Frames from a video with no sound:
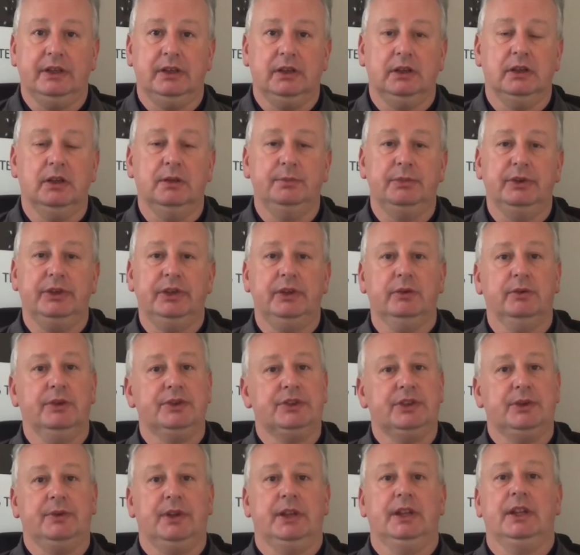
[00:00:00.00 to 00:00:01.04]
club and you want
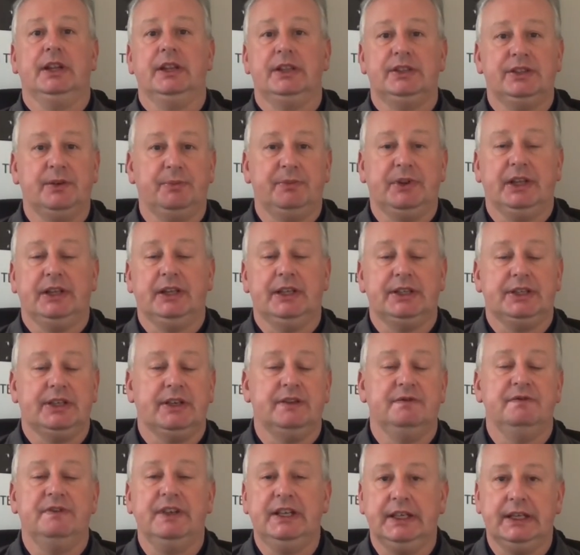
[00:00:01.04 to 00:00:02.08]
something that's
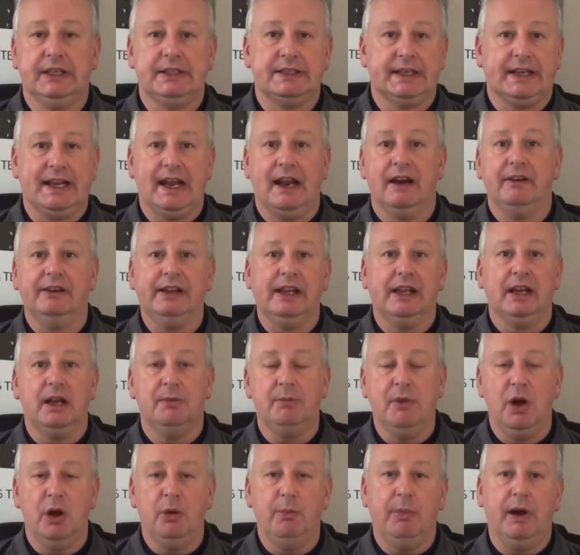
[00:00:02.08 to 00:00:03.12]
convenient to carry in a
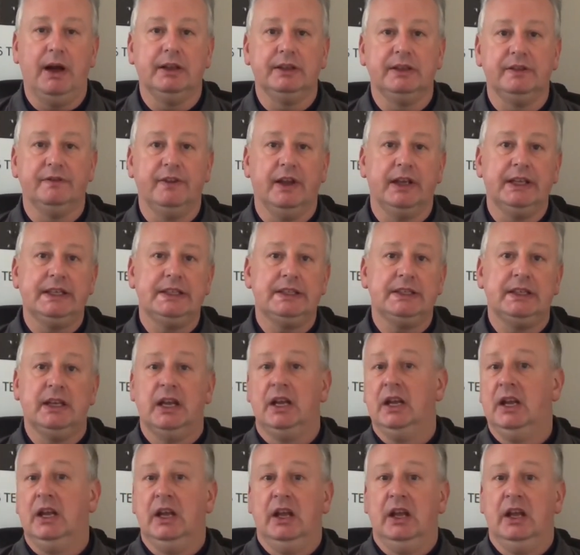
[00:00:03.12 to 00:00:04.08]
mobile device